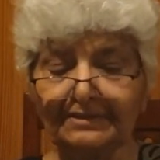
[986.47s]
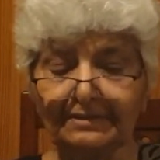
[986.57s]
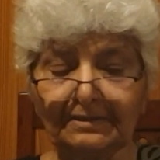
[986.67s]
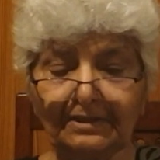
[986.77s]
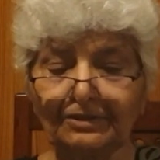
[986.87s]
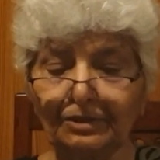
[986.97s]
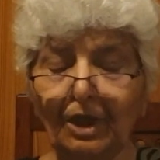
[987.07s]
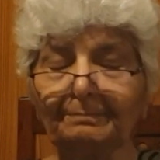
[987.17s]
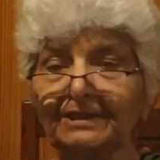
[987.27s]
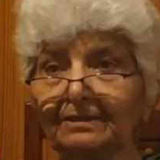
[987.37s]
the
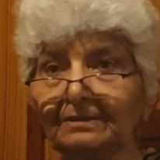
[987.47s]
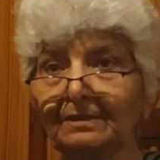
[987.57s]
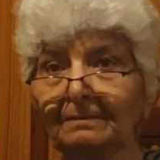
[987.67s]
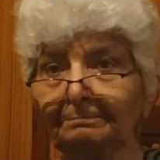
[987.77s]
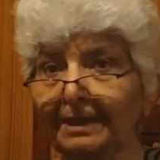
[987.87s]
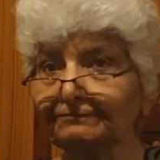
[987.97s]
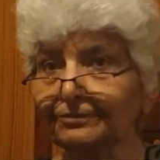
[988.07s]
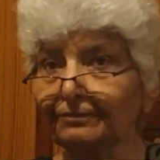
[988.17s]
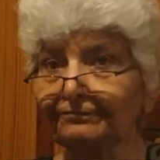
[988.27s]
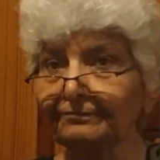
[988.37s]
economic power
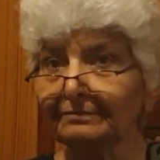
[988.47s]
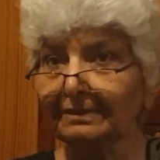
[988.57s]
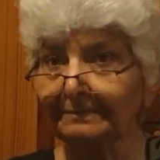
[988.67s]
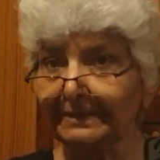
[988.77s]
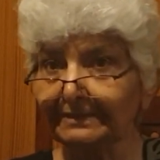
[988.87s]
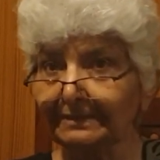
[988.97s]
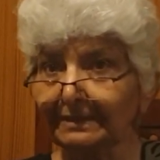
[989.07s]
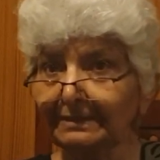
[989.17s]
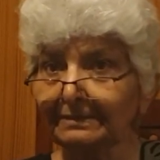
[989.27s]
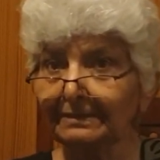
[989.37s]
of
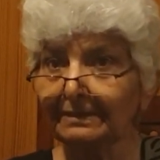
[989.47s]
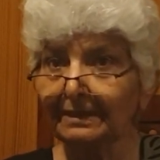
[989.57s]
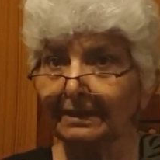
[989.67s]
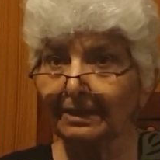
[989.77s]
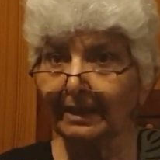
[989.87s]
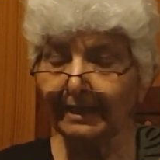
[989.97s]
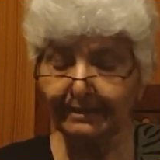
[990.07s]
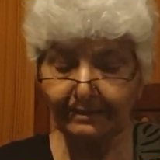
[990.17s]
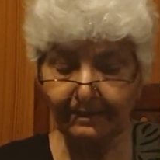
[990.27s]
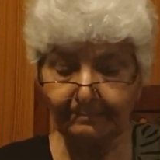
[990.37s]
America
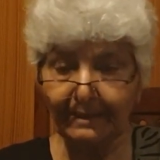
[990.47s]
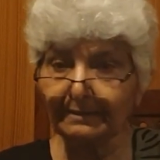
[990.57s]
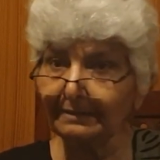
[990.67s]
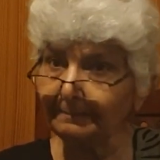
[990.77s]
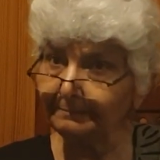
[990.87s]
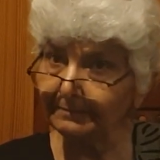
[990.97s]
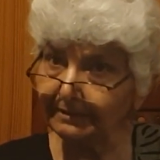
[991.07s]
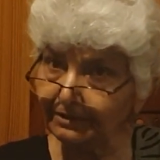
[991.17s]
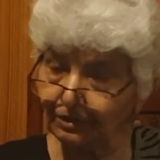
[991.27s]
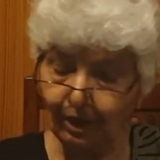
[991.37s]
and
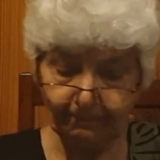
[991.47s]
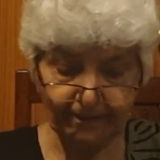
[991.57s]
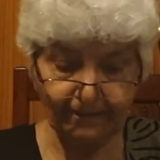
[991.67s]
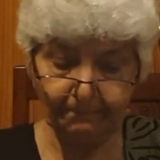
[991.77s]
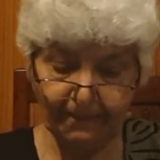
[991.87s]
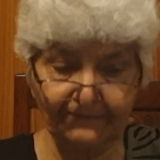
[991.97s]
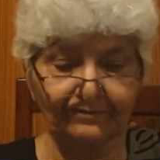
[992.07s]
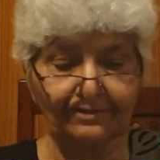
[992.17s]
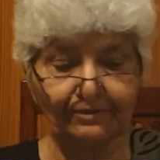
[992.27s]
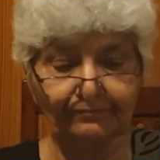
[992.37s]
economic
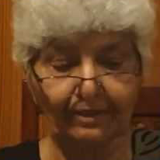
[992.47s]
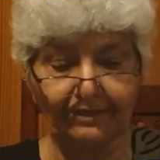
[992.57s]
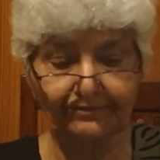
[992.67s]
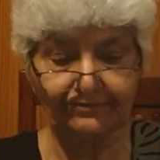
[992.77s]
capacity of United